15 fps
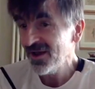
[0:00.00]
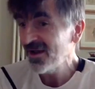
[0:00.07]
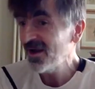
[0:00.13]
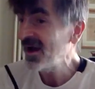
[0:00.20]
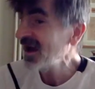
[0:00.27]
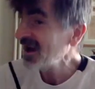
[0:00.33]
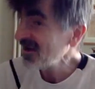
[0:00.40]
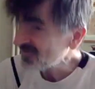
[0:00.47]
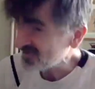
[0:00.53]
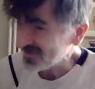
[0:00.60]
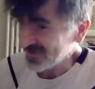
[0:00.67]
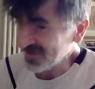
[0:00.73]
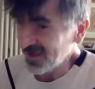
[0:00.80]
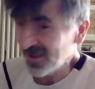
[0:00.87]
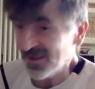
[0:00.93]
I have to
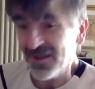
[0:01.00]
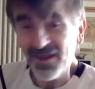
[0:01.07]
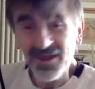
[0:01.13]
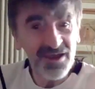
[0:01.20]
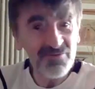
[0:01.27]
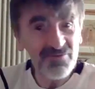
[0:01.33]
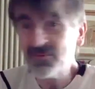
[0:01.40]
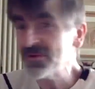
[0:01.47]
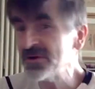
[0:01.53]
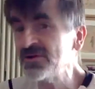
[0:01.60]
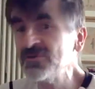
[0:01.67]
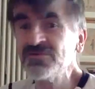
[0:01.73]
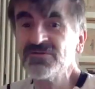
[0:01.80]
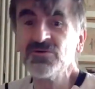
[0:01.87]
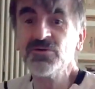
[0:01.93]
say, everybody
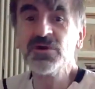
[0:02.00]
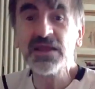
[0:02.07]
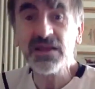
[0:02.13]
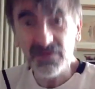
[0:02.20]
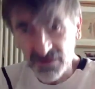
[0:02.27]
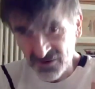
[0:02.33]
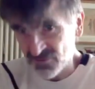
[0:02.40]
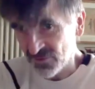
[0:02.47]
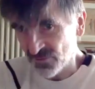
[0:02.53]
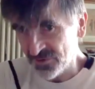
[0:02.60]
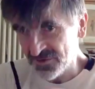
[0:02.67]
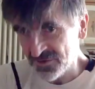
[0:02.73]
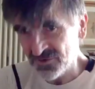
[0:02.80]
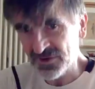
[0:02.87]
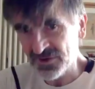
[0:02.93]
who's doing like what we're
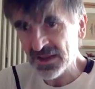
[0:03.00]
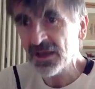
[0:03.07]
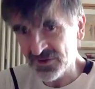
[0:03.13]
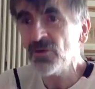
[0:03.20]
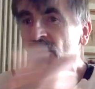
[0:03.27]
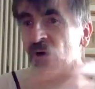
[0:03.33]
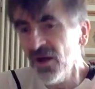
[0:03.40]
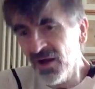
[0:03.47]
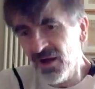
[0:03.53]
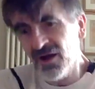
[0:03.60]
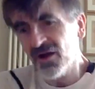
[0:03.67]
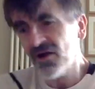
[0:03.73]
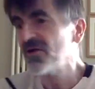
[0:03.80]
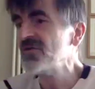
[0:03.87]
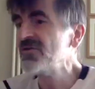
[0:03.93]
doing now,
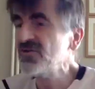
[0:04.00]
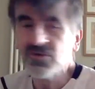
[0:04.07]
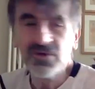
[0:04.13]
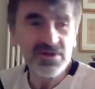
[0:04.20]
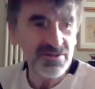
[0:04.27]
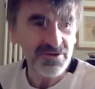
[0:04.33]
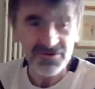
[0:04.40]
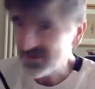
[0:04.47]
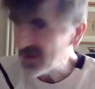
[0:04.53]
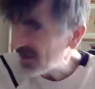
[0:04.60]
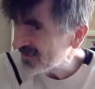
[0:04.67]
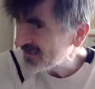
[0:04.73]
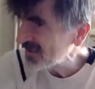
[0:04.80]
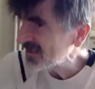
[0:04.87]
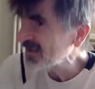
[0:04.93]
or doing their
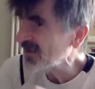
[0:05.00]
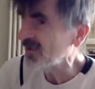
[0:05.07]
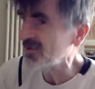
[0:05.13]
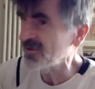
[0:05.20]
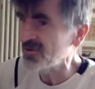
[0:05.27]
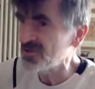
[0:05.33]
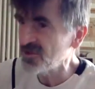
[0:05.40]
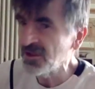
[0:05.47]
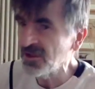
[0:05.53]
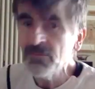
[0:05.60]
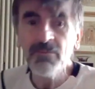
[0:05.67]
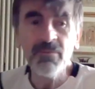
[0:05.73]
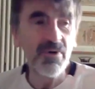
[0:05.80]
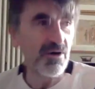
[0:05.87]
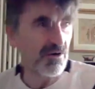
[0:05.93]
dancing or their gym
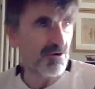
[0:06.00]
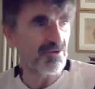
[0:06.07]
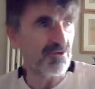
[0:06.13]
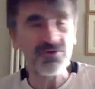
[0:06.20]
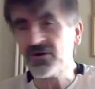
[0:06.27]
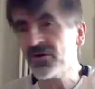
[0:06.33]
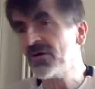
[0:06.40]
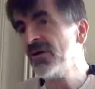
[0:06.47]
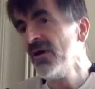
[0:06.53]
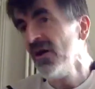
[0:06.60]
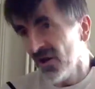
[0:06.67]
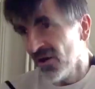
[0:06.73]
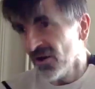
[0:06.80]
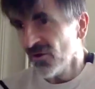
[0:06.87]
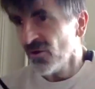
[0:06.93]
or their
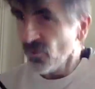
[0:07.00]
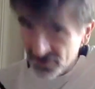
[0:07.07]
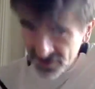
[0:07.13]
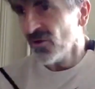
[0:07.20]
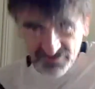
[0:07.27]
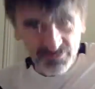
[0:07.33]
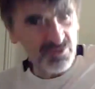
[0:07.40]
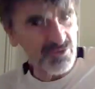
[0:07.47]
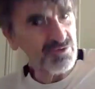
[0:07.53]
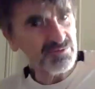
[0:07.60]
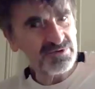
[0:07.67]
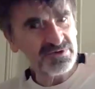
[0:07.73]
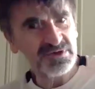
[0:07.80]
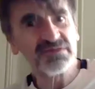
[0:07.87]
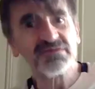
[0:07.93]
whatever program it
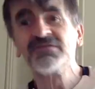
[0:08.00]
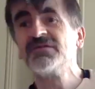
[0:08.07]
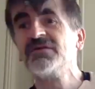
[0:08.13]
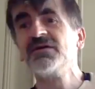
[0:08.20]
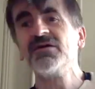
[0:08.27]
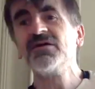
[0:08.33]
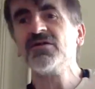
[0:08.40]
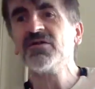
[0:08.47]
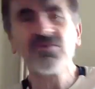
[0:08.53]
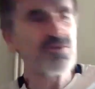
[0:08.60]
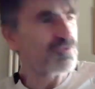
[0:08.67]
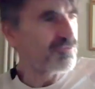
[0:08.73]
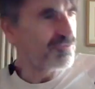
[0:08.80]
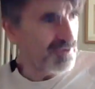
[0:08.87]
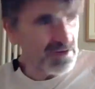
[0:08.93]
is, they're
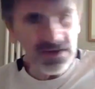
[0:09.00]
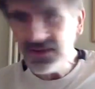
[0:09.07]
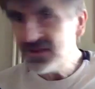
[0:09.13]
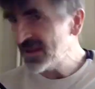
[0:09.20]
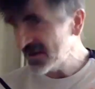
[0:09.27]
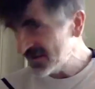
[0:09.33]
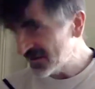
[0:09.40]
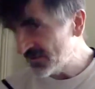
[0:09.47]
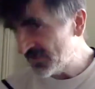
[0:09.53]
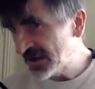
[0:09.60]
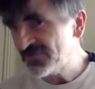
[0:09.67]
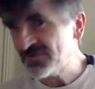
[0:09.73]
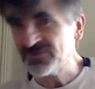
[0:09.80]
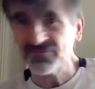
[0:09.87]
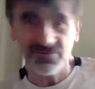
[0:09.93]
really getting the
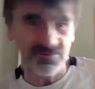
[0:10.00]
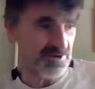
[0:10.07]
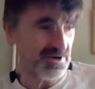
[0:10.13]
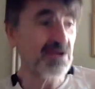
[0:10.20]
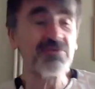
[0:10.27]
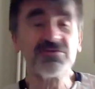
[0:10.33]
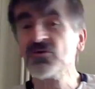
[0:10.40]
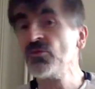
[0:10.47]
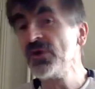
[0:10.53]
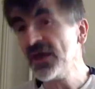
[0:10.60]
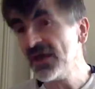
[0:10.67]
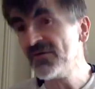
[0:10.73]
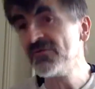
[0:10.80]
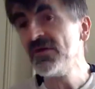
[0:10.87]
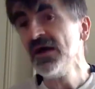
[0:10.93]
benefit from it now. So we
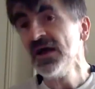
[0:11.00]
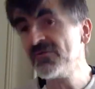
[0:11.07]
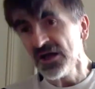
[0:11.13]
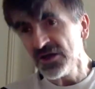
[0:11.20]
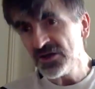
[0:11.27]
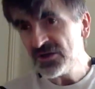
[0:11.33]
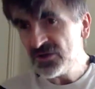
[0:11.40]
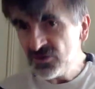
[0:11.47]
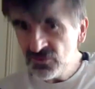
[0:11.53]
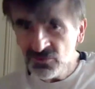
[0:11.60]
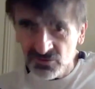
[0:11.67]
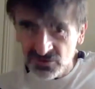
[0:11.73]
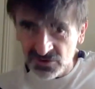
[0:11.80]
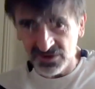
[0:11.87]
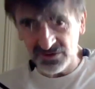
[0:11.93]
have
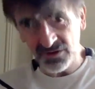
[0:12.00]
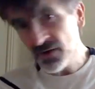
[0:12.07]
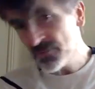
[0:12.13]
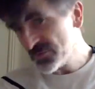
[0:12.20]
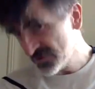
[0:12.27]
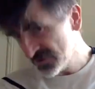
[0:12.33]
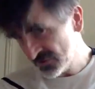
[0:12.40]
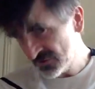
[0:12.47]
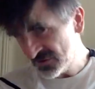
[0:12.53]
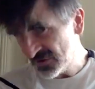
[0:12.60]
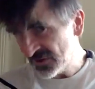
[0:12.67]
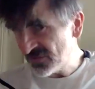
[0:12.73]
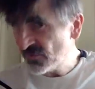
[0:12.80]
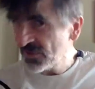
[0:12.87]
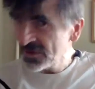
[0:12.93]
huge
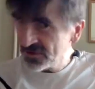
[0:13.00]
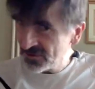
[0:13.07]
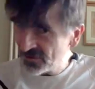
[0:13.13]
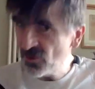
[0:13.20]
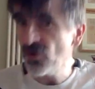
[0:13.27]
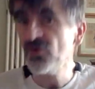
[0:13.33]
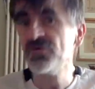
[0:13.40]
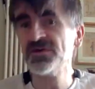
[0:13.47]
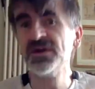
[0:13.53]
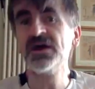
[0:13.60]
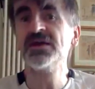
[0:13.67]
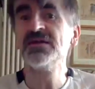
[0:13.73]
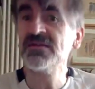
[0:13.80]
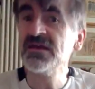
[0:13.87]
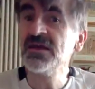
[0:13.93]
opportunities when
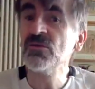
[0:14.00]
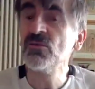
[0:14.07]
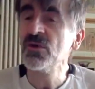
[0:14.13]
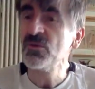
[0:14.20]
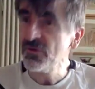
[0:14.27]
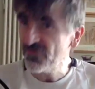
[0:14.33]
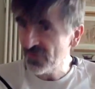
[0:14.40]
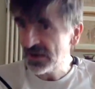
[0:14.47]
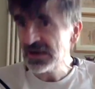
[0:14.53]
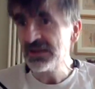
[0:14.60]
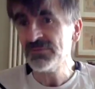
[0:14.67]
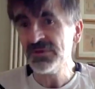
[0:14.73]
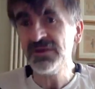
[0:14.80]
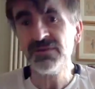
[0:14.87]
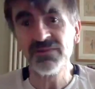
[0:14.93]
COVID-19, when we finally
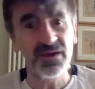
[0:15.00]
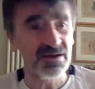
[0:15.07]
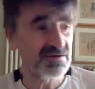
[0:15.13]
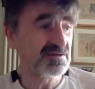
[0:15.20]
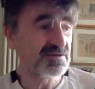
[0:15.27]
beat that,